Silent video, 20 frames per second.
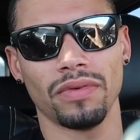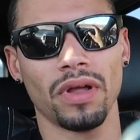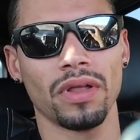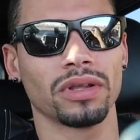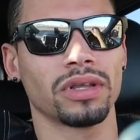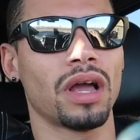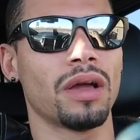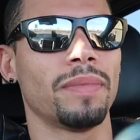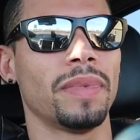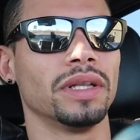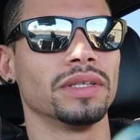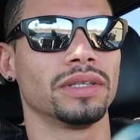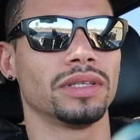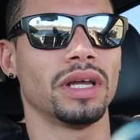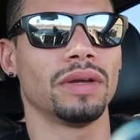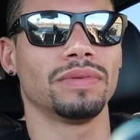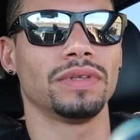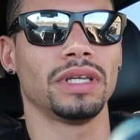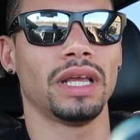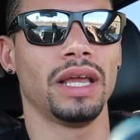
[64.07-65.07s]
All the top end
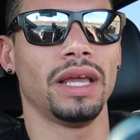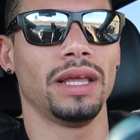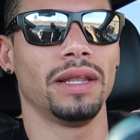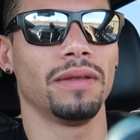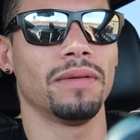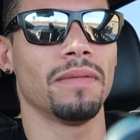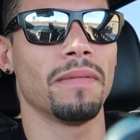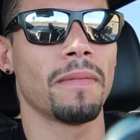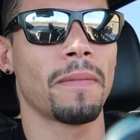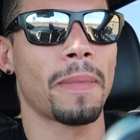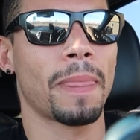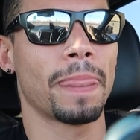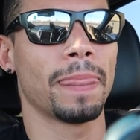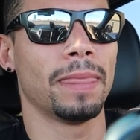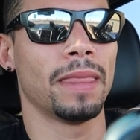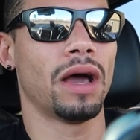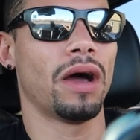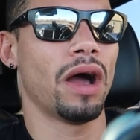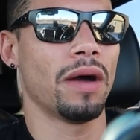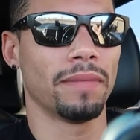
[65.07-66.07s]
stuff's in.
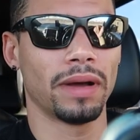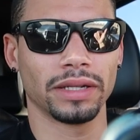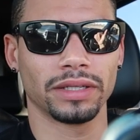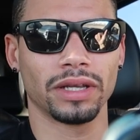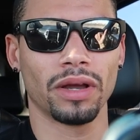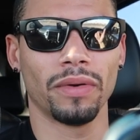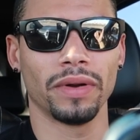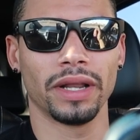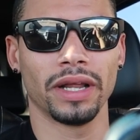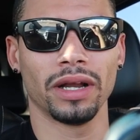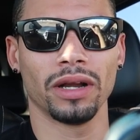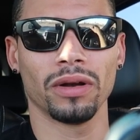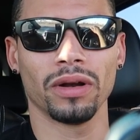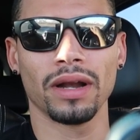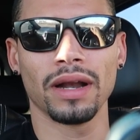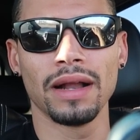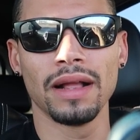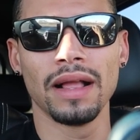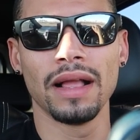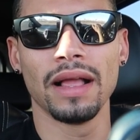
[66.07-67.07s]
Now I'm about to go in
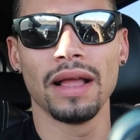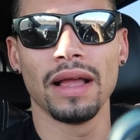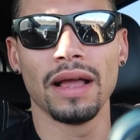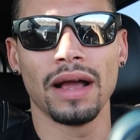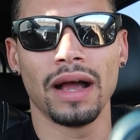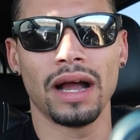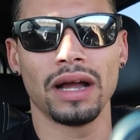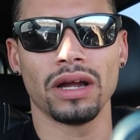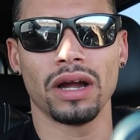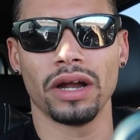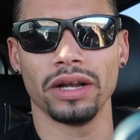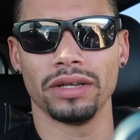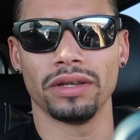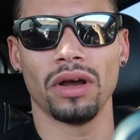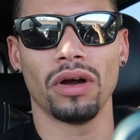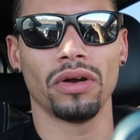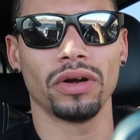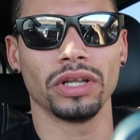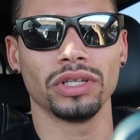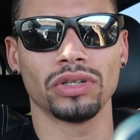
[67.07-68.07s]
here. I
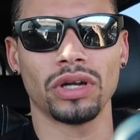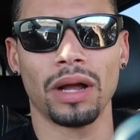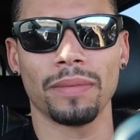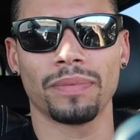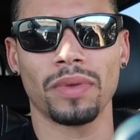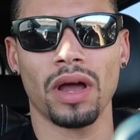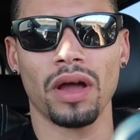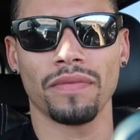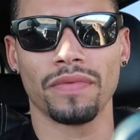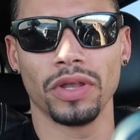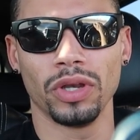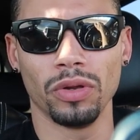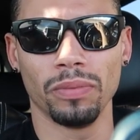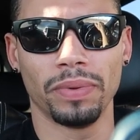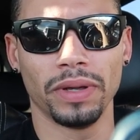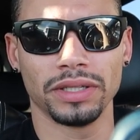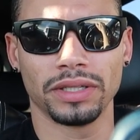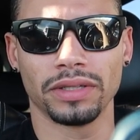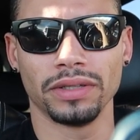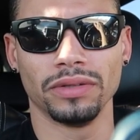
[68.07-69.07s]
already dropped off the new
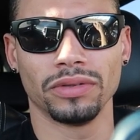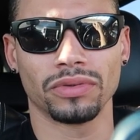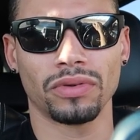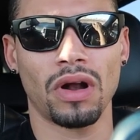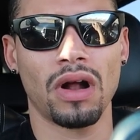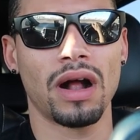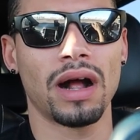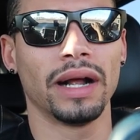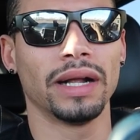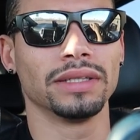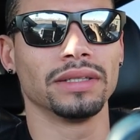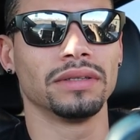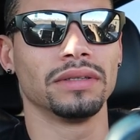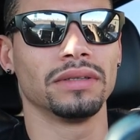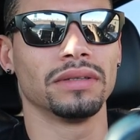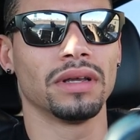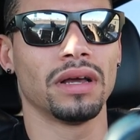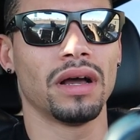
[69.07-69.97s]
pistons rods.